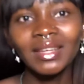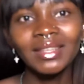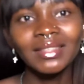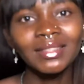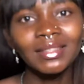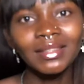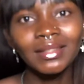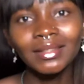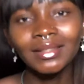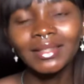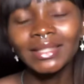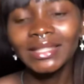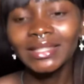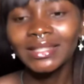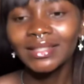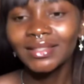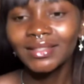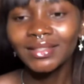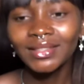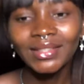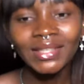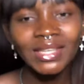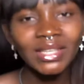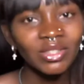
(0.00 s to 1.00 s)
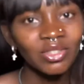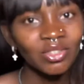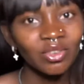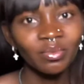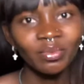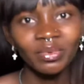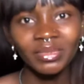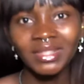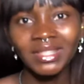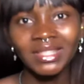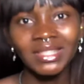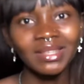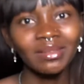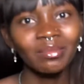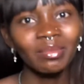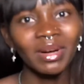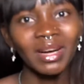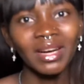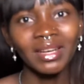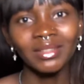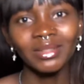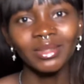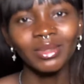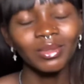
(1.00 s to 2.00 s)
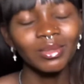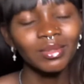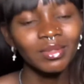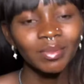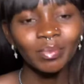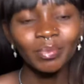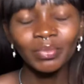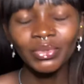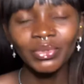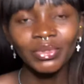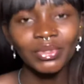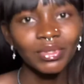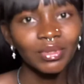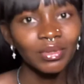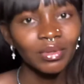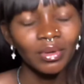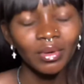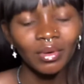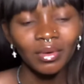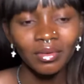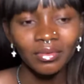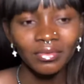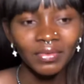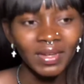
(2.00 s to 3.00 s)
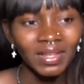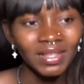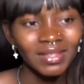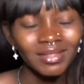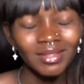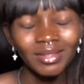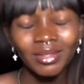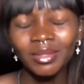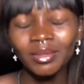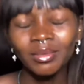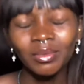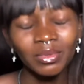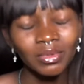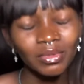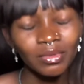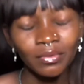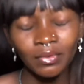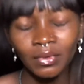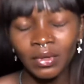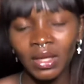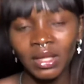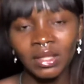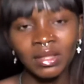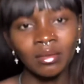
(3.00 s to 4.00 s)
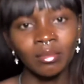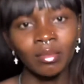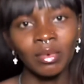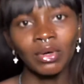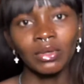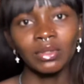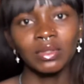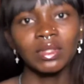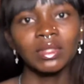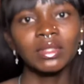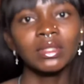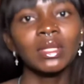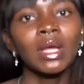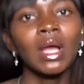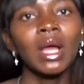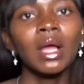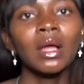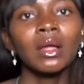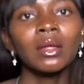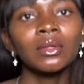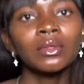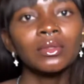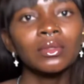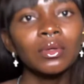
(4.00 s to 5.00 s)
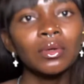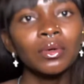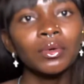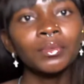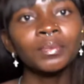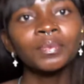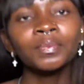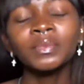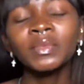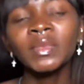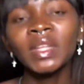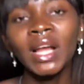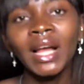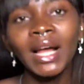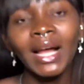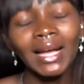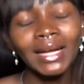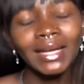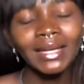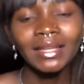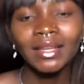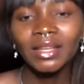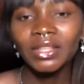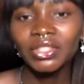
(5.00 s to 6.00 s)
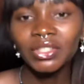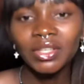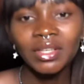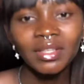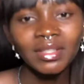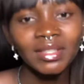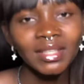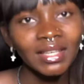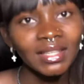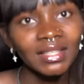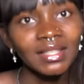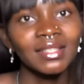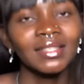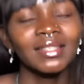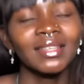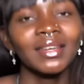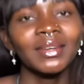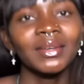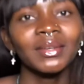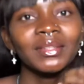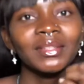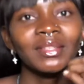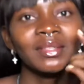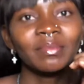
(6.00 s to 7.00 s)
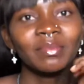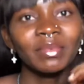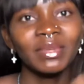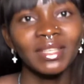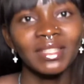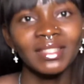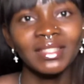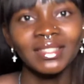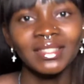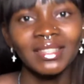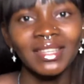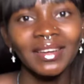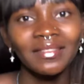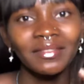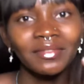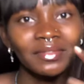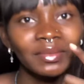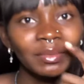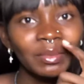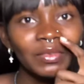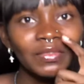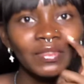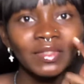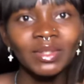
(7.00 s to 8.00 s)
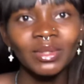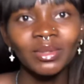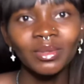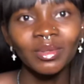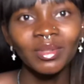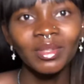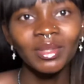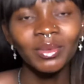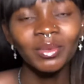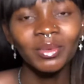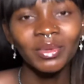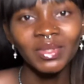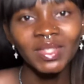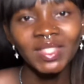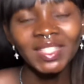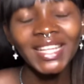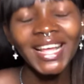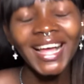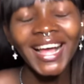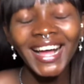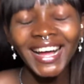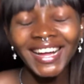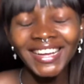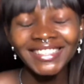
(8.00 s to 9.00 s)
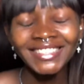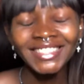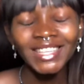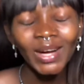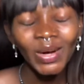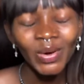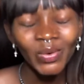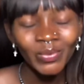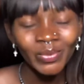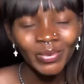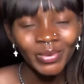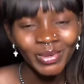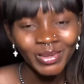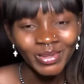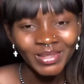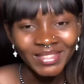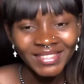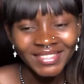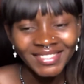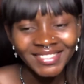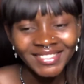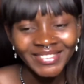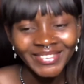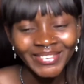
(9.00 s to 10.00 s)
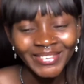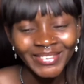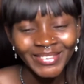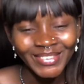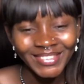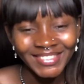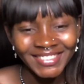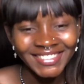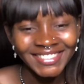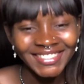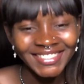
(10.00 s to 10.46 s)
The stress of putting it back just puts you off and you just want to forget about it. So I can assure you that since I got this piercing, I've removed it only once, and that was good.